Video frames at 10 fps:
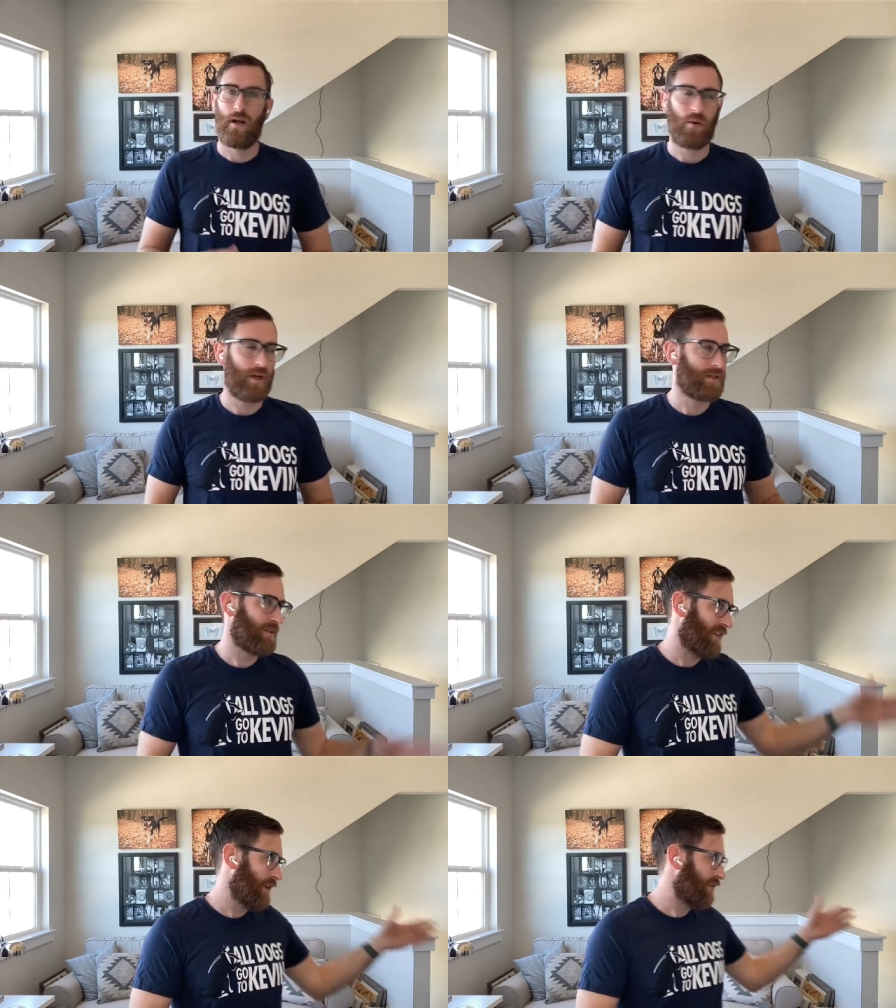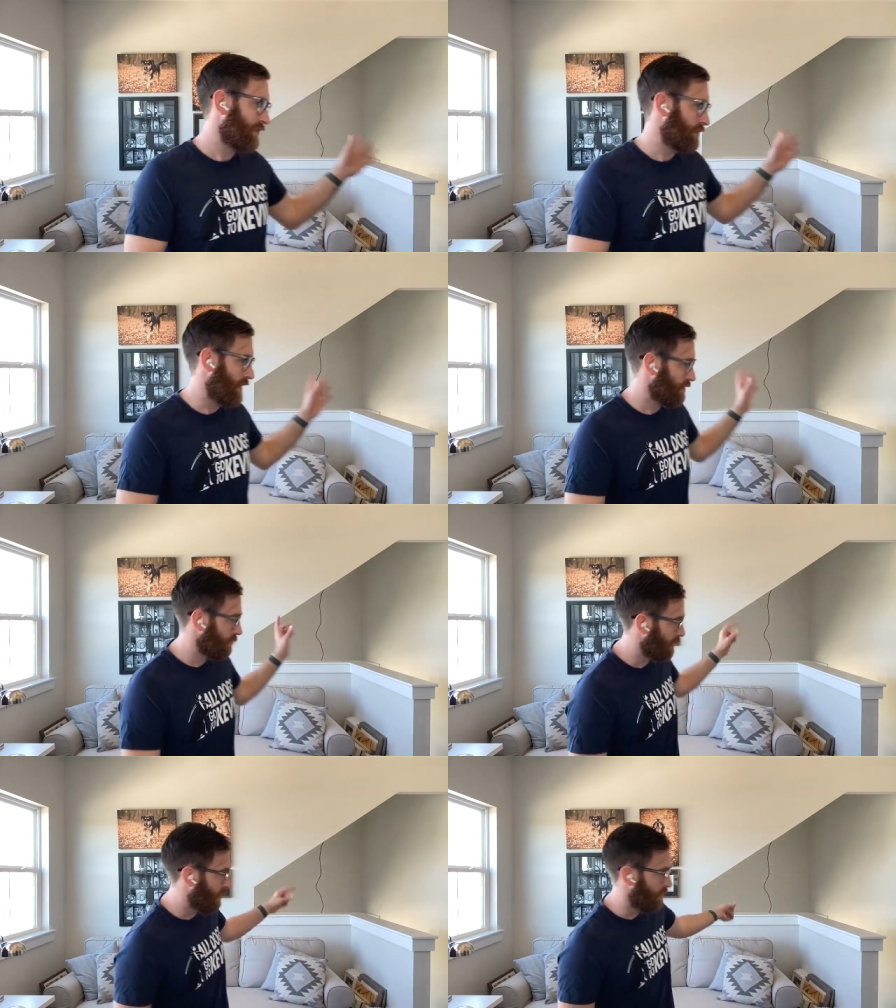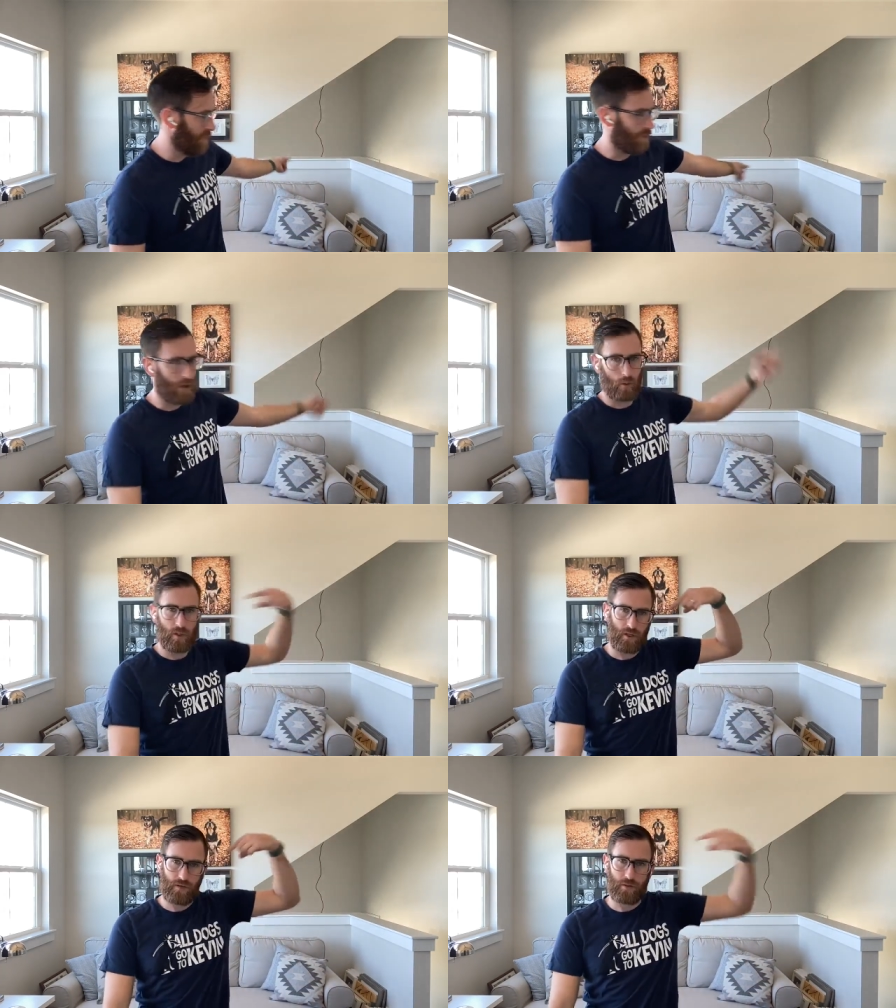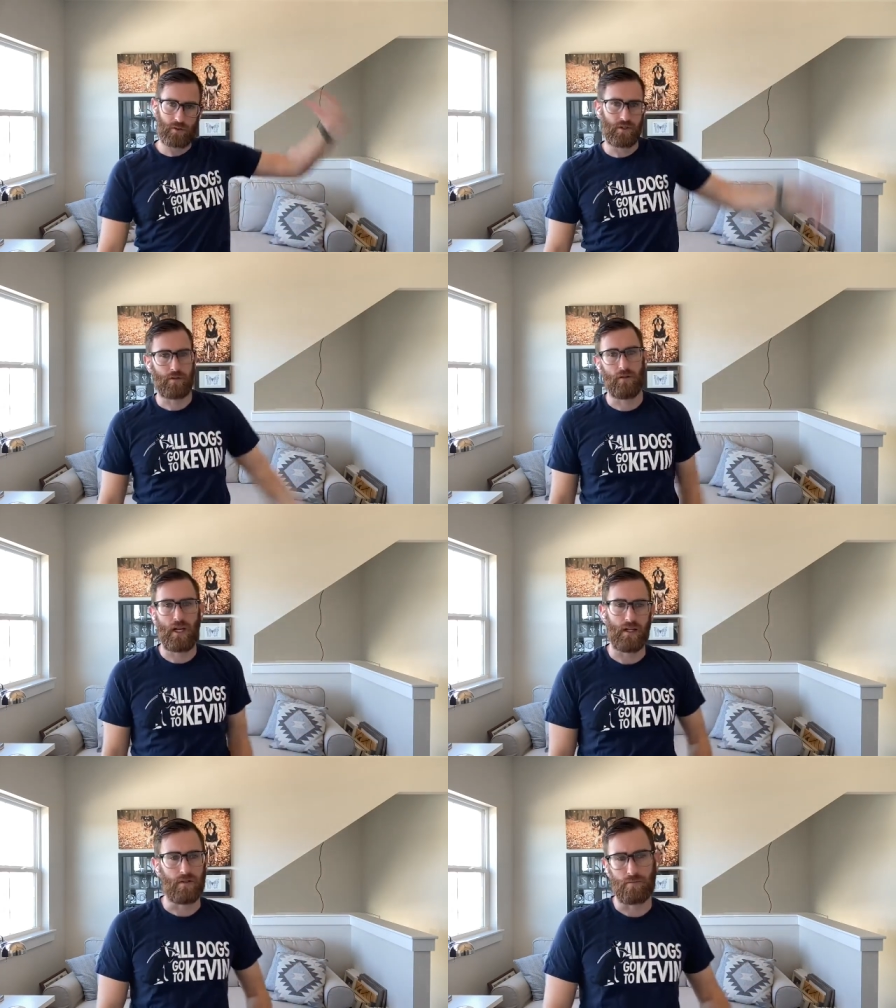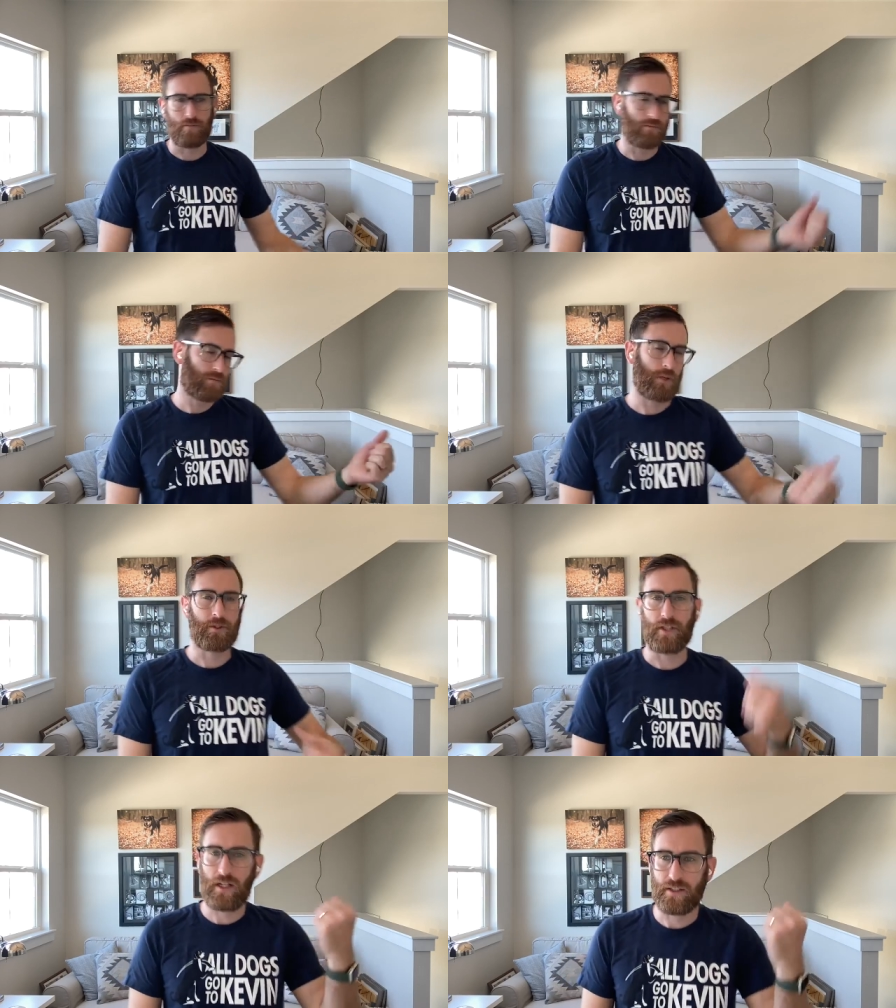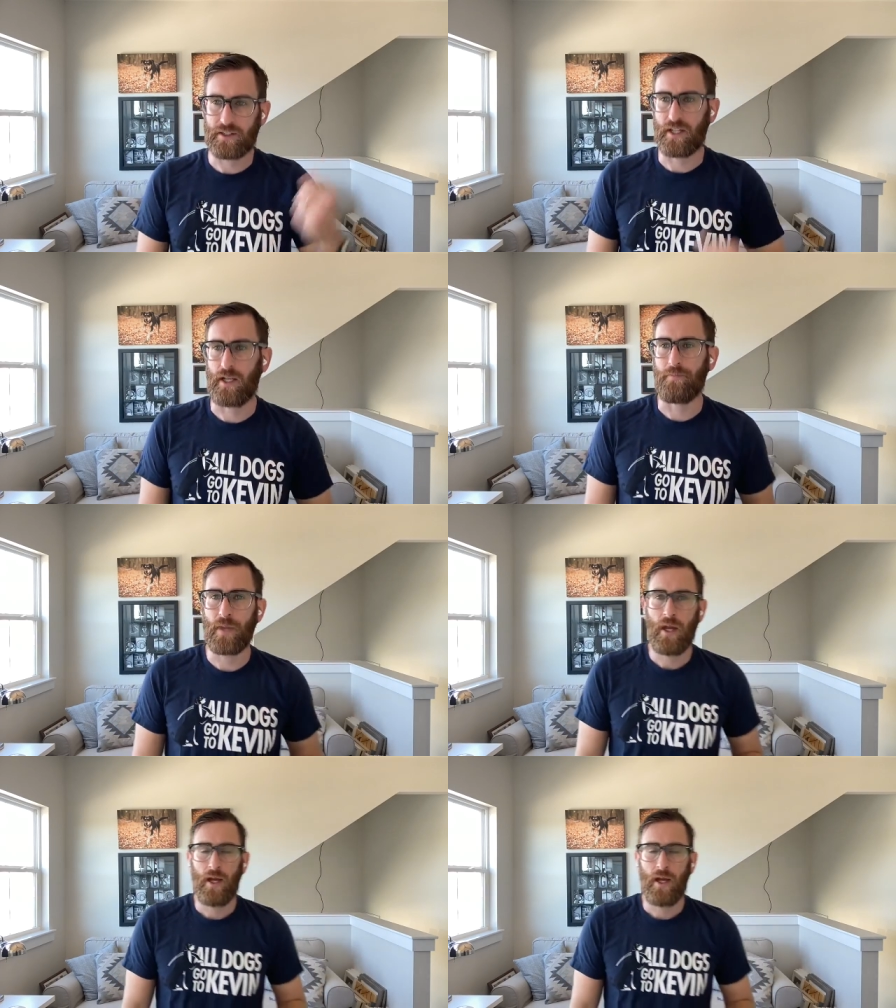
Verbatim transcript: whereas if i offered you an ice cream cone when a car went around you in another lane you'd probably gladly take it